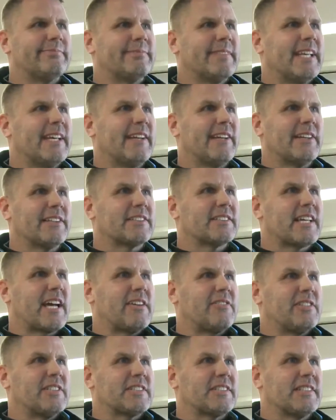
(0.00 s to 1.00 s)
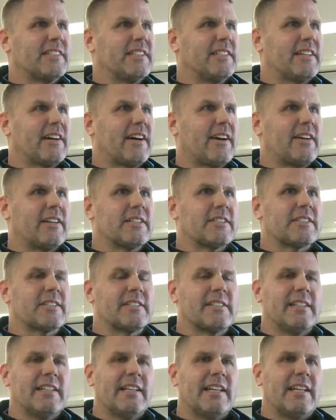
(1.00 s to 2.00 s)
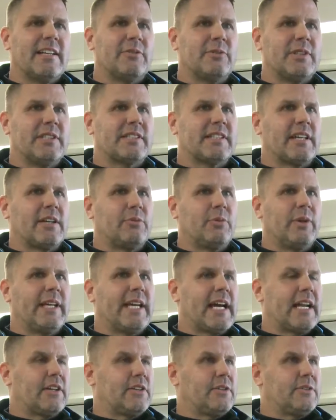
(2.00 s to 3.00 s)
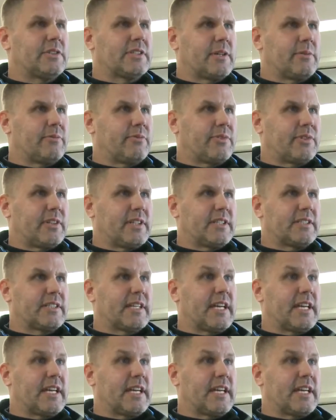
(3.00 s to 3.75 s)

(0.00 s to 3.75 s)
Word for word: hit us obviously in the hearts, and we said we got to do something for this